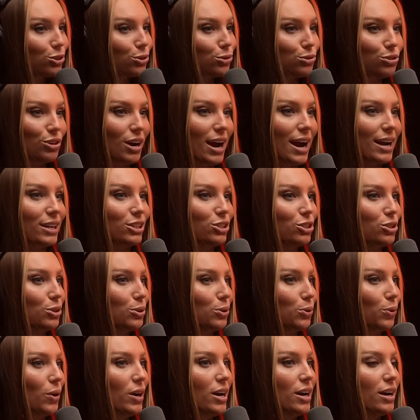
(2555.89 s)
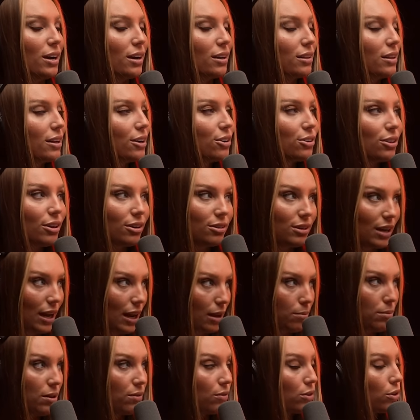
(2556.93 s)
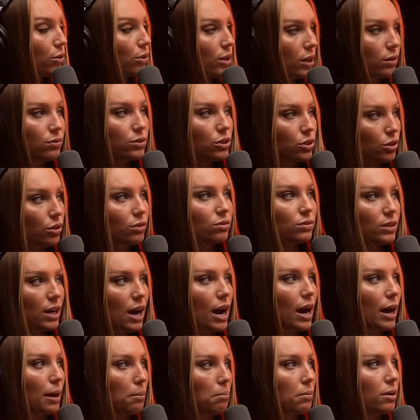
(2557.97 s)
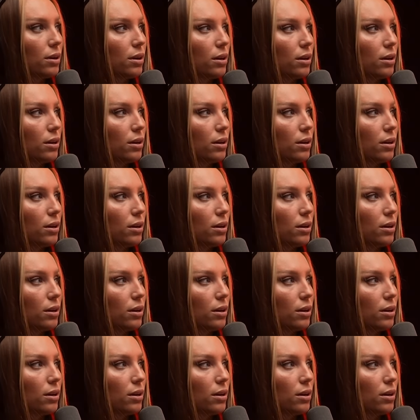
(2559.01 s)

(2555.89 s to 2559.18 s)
to try to clear their name, even though they've served time.